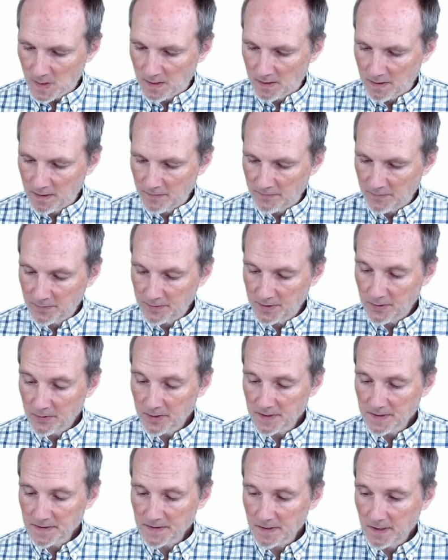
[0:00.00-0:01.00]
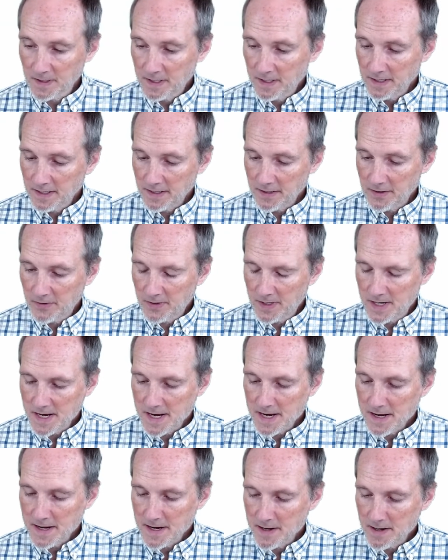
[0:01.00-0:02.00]
If you'll notice here,
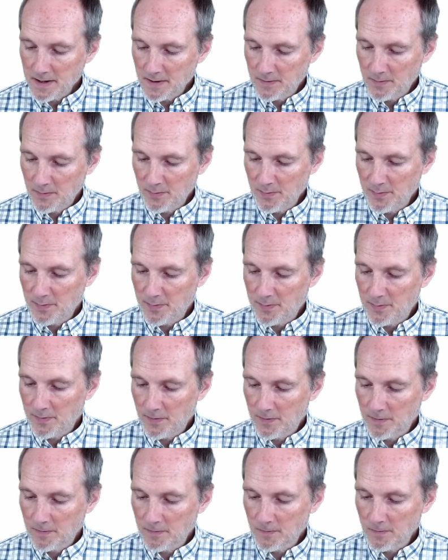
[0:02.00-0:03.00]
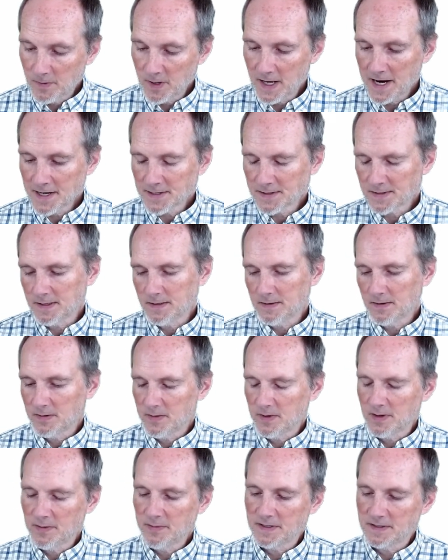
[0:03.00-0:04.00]
E, well, actually,
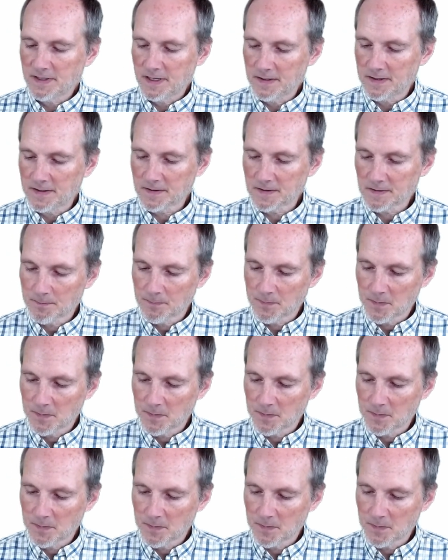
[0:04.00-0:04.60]
let me say this.